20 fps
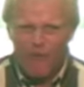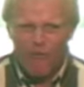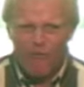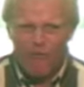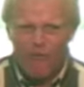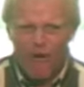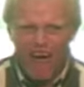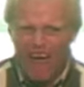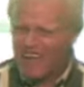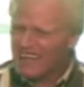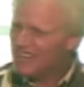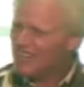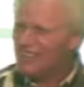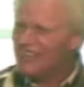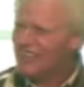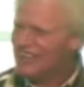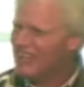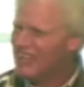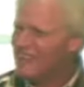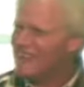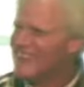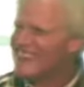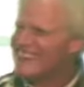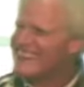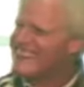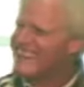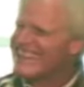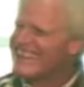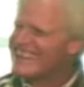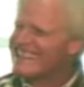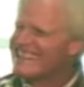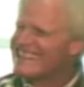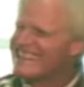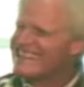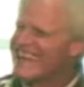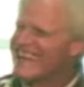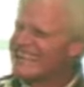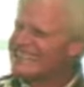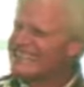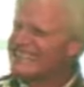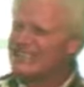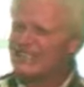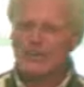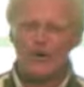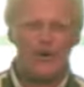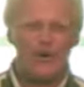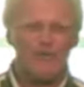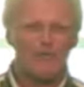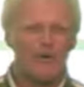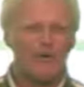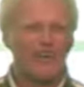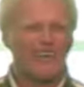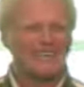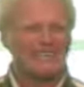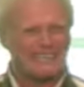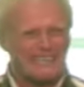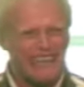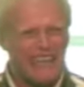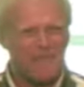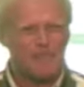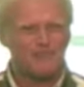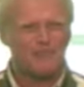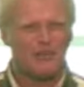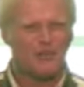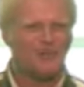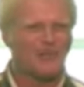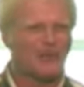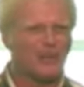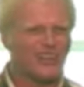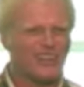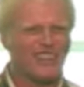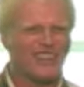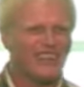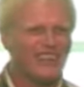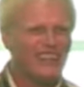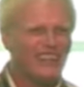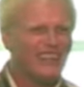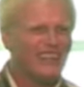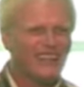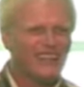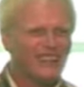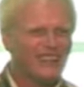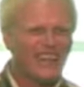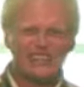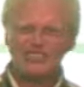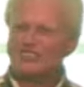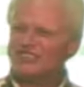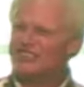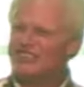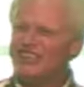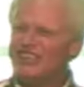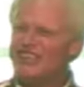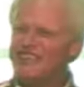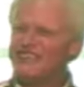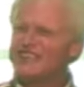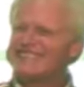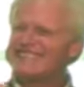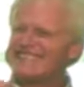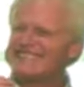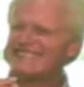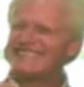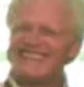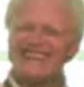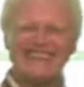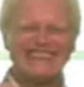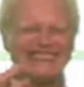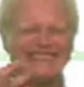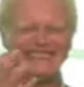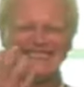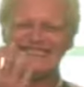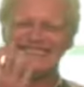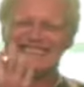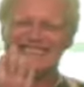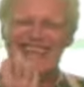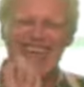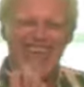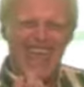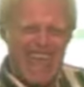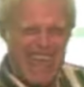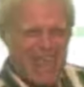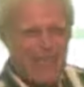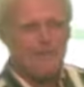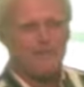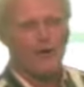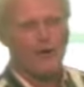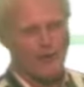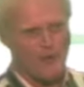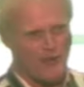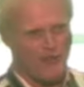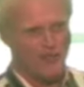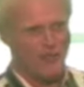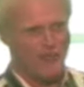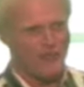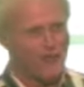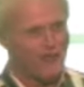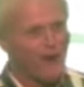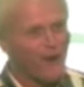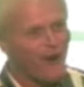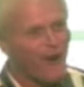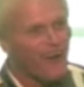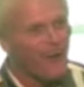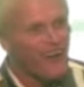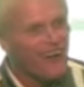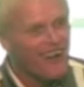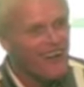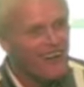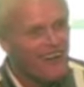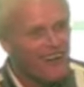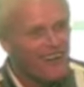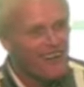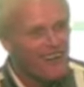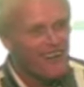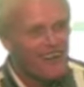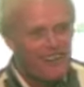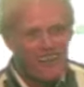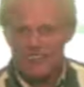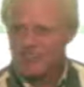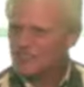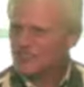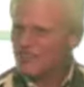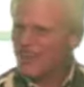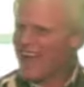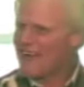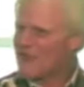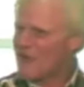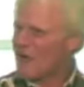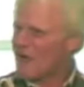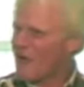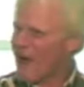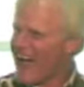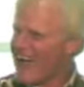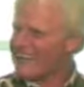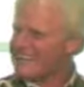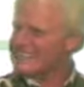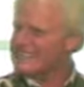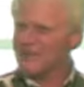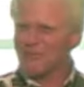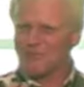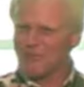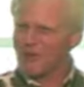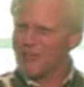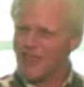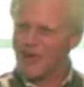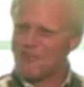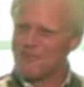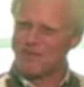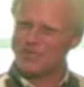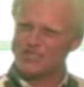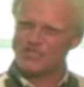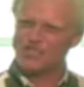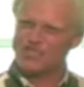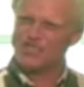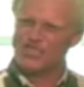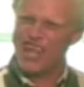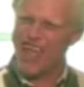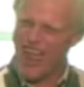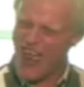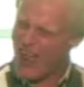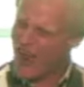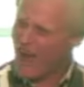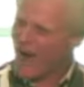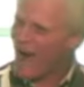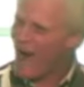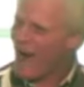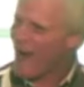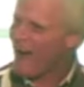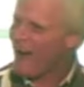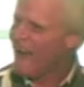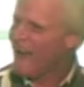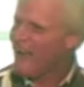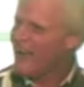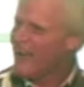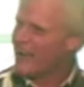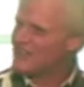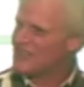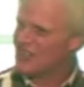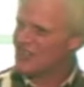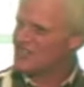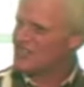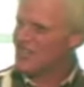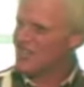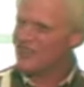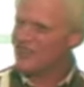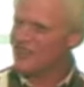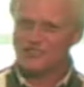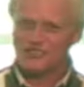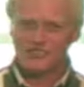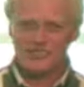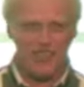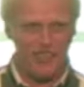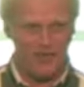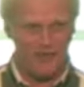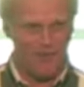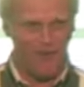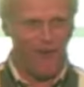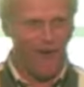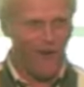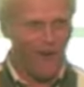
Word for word: Why do you even think that that's normal, acceptable, and that shouldn't even sit at the table with you? That shouldn't have a right to pull up a chair at the king's table.